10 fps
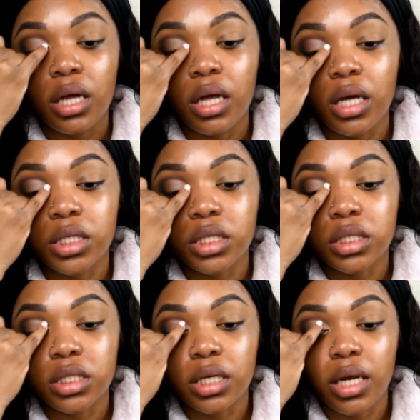and
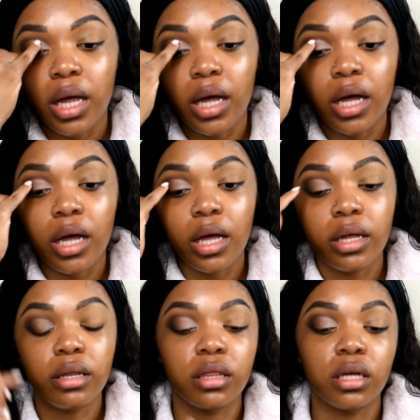just
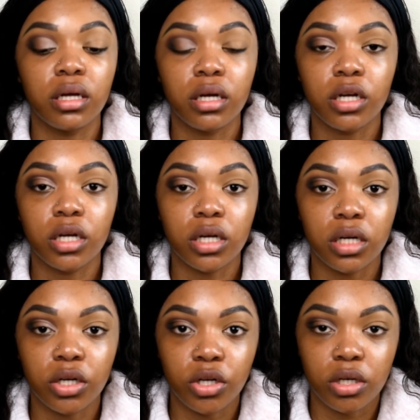line the
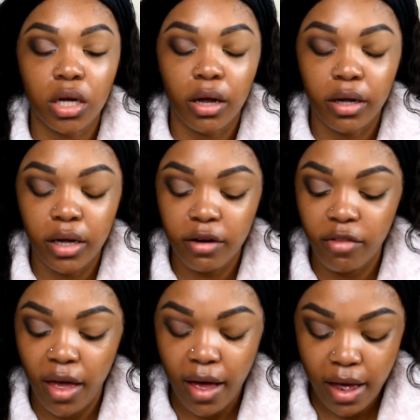cut of
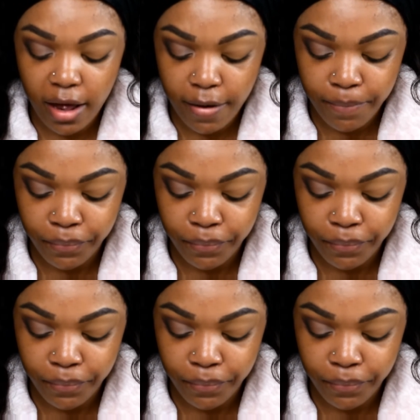the eye,